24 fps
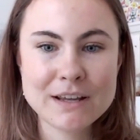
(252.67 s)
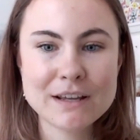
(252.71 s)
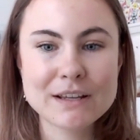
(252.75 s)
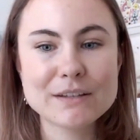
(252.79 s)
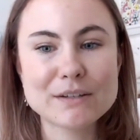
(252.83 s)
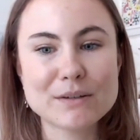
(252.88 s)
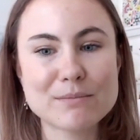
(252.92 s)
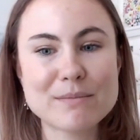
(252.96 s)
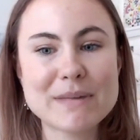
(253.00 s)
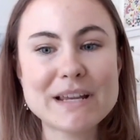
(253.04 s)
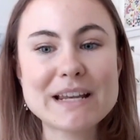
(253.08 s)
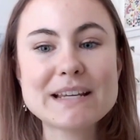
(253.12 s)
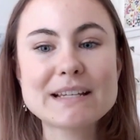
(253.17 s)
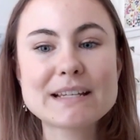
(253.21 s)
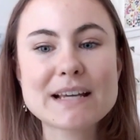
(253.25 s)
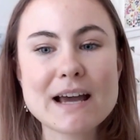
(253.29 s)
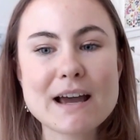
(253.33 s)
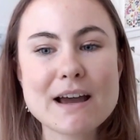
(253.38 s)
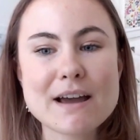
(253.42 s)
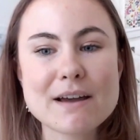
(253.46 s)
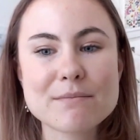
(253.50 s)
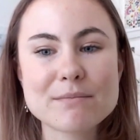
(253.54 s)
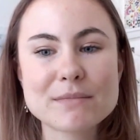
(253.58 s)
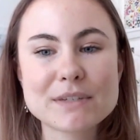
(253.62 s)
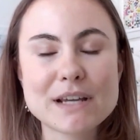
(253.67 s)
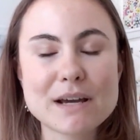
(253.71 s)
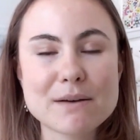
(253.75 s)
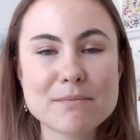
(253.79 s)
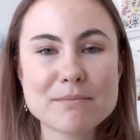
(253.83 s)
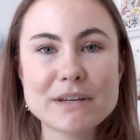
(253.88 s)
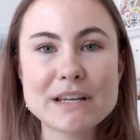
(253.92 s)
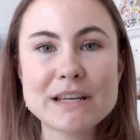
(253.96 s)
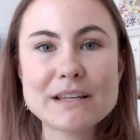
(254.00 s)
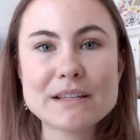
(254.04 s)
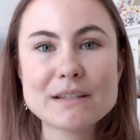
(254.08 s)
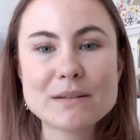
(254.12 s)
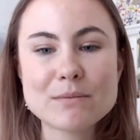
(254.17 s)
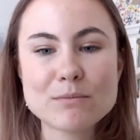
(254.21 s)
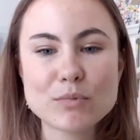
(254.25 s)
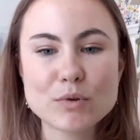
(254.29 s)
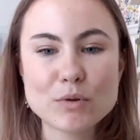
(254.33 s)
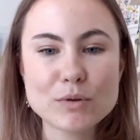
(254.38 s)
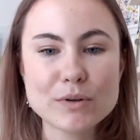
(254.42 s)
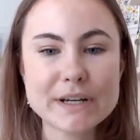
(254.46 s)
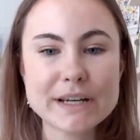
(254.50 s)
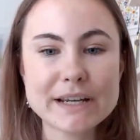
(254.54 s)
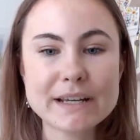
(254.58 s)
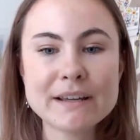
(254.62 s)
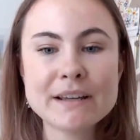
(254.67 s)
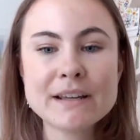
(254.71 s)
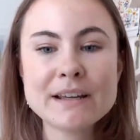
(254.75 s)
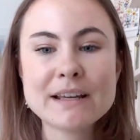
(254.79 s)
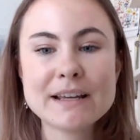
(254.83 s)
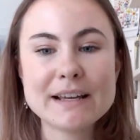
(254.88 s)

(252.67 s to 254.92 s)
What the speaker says: So many times, companies employ